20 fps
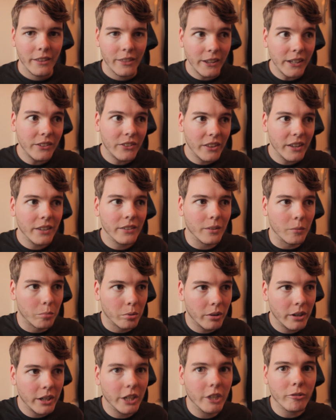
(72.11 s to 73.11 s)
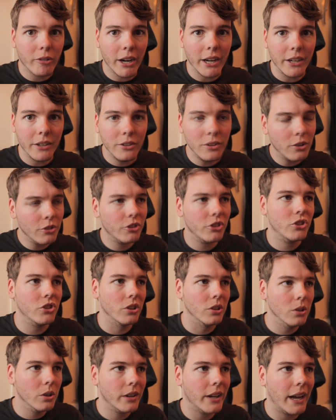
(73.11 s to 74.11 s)
These things are pretty great, not just
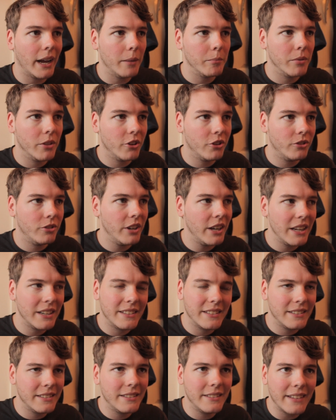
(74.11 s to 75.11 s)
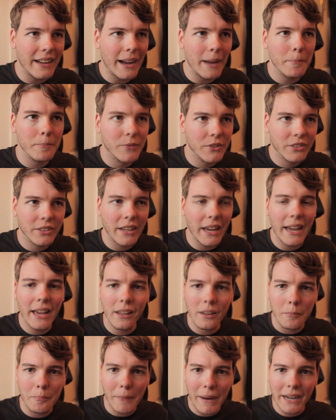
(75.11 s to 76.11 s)
to look at, but the sheer damn
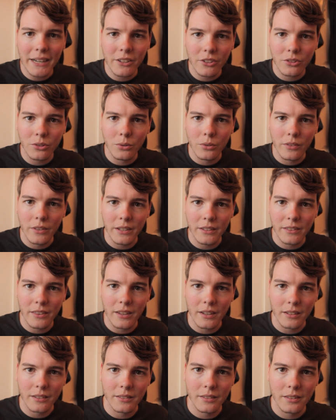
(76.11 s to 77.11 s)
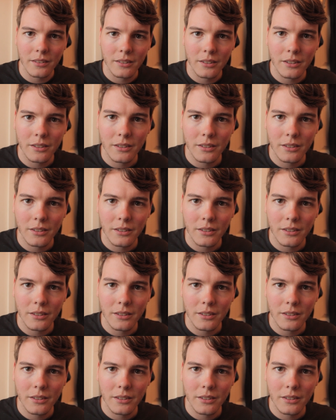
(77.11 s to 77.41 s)
scale and magnitude of these things.